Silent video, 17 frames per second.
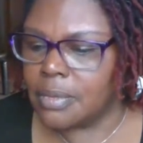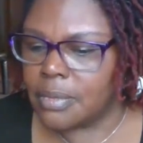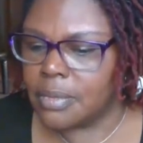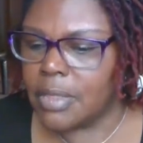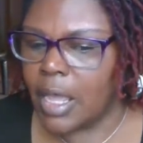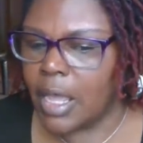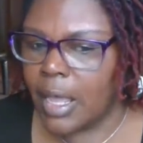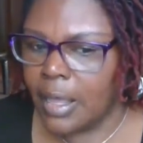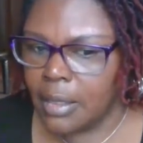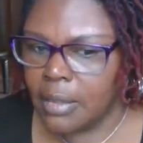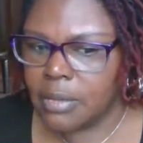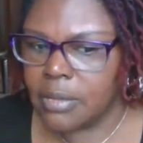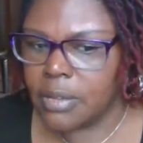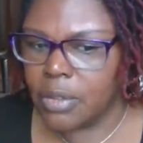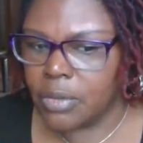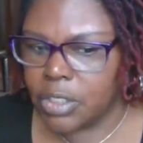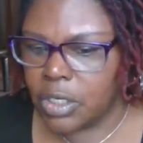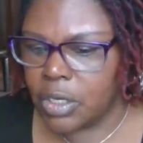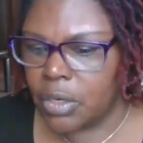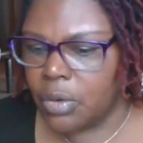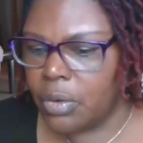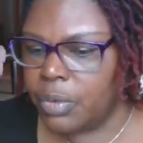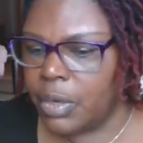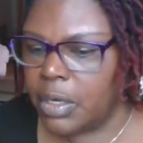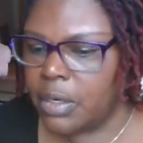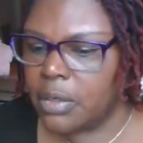Okay, so Jill,
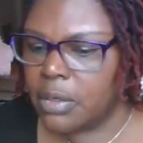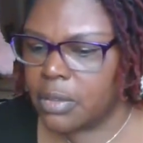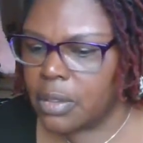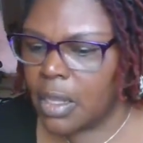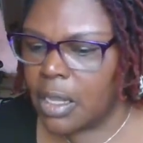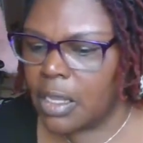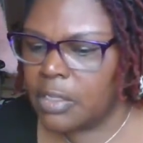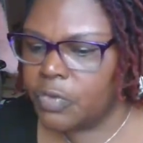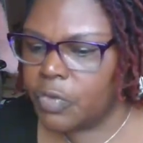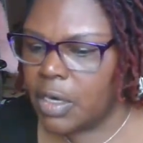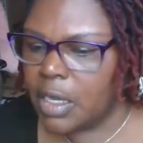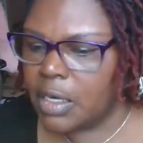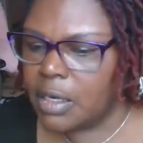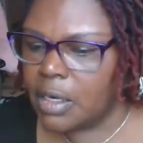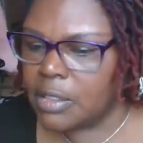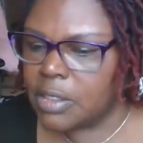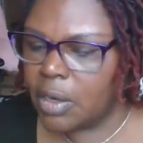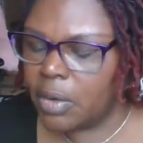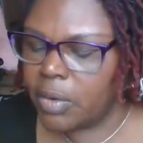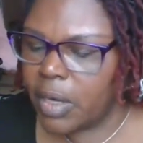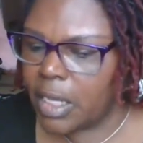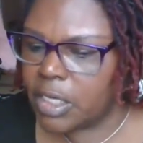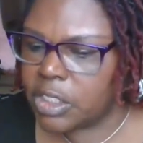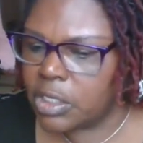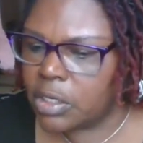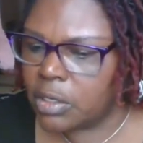what? Thanks for letting us know
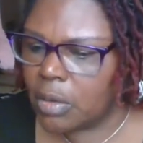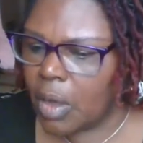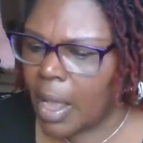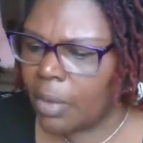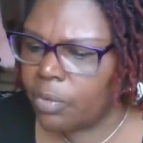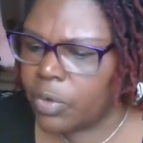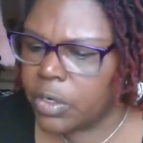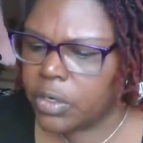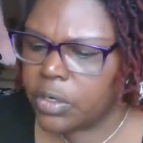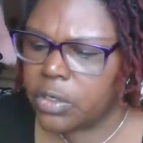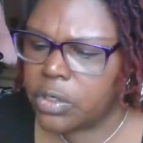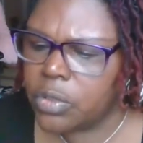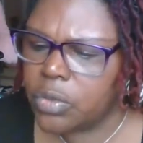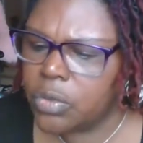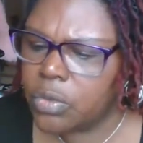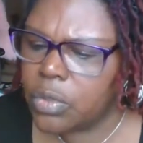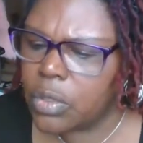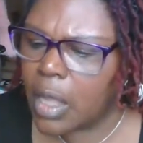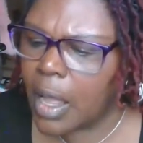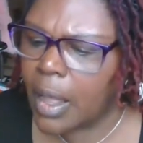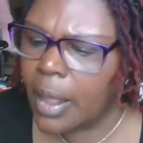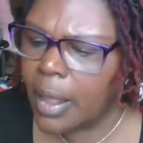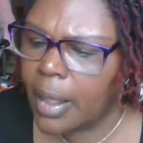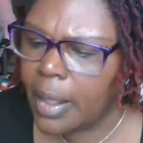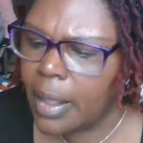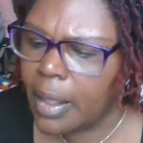that, Jill. I wonder, do I
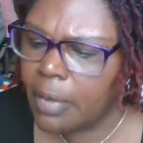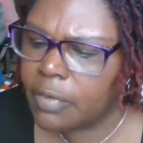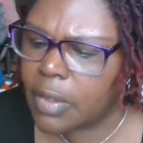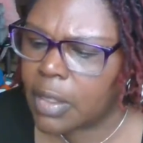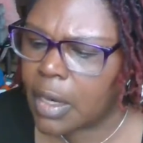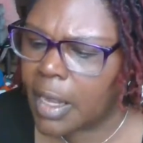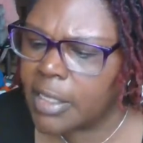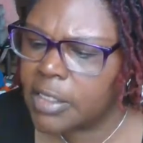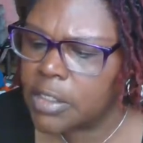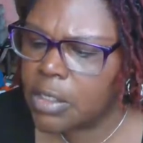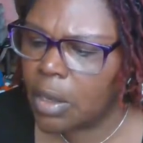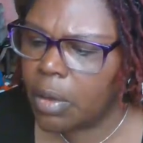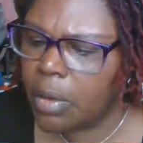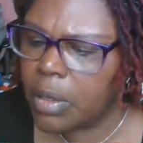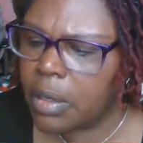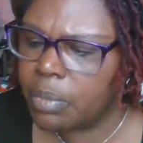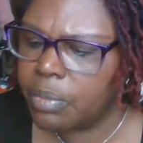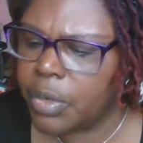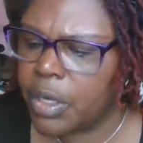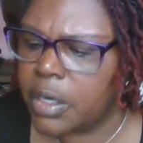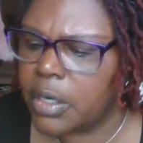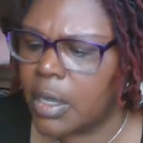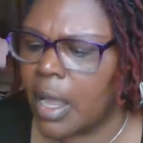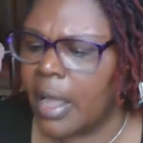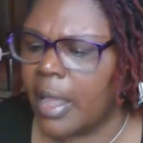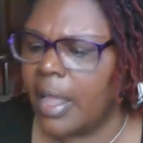have it? I saw it, but
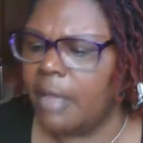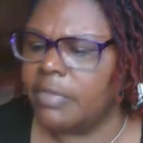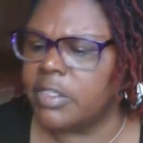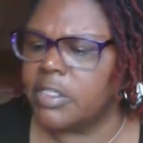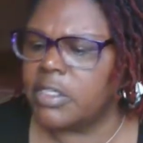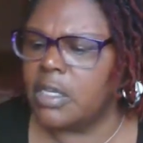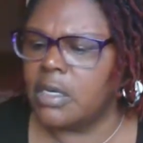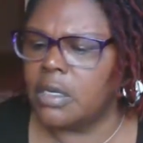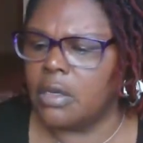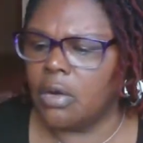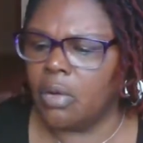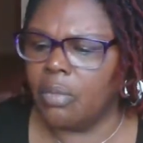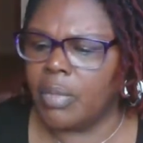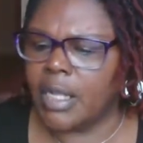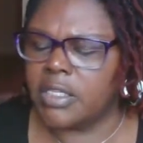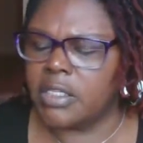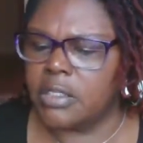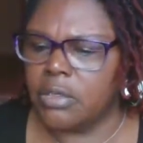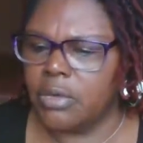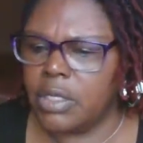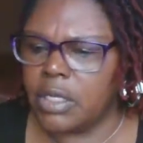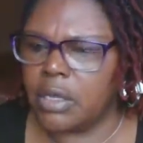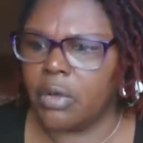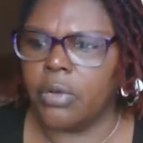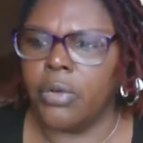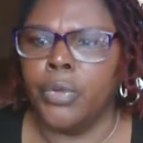I haven't seen it on my
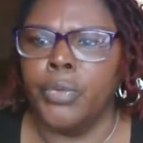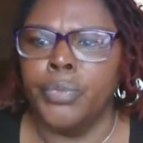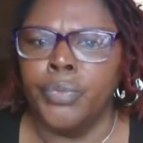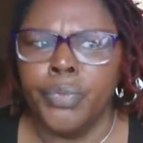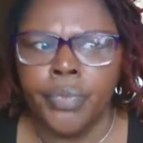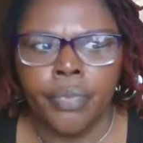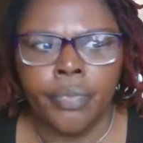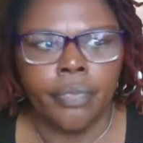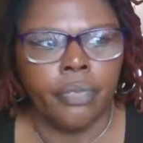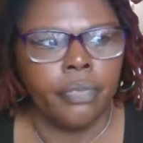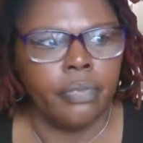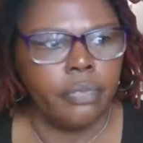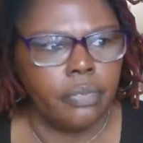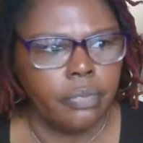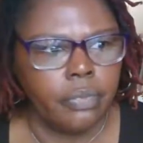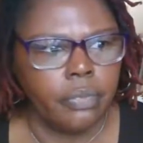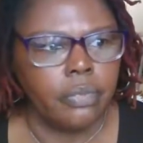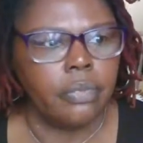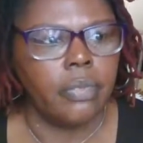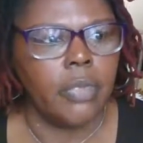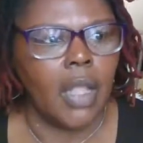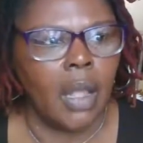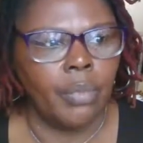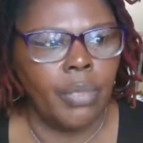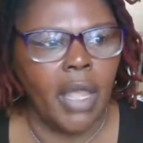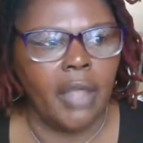studio.
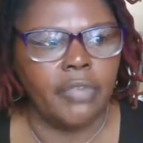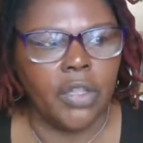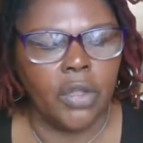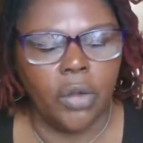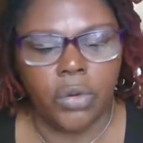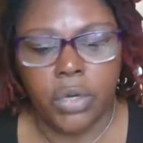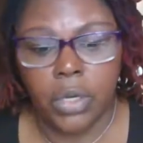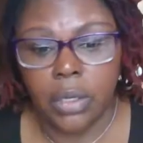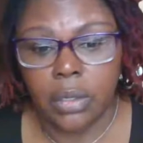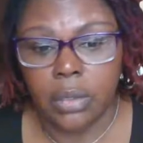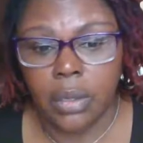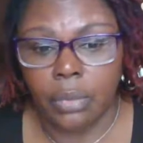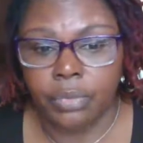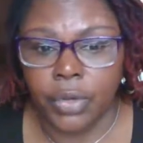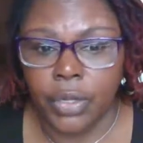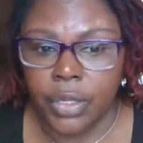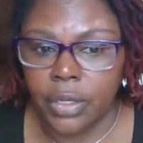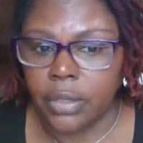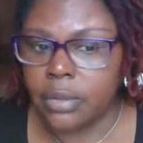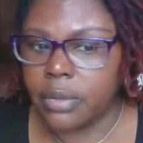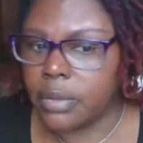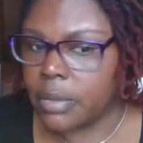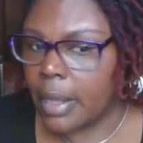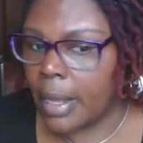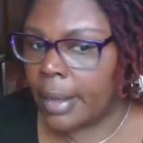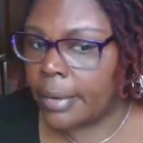I'm gonna have to go look. Well,
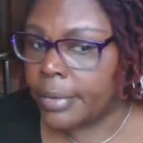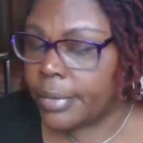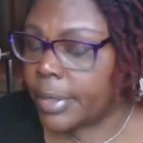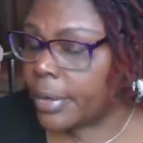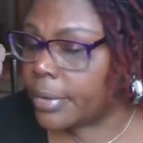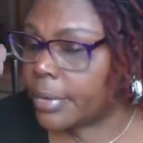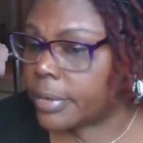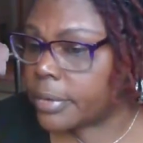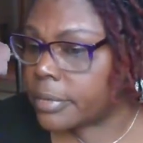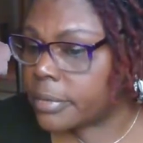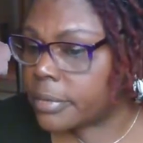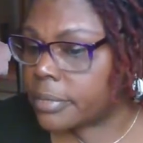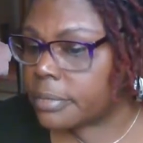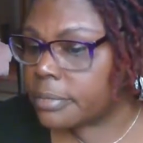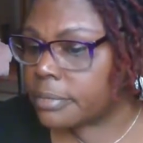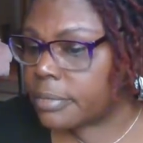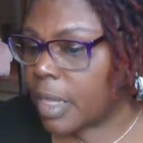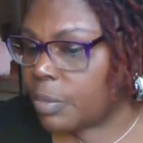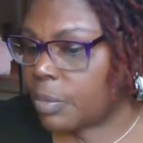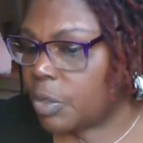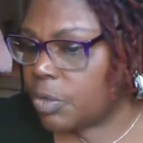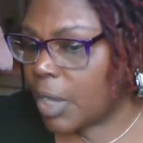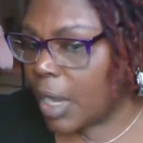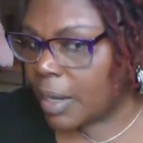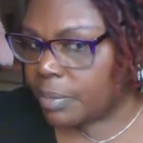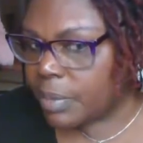I don't know. Maybe you
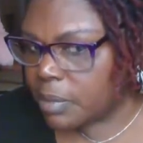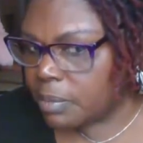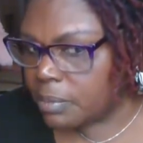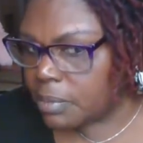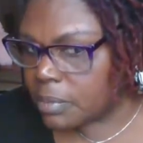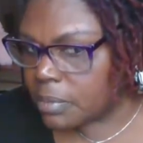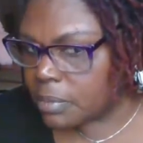gotta be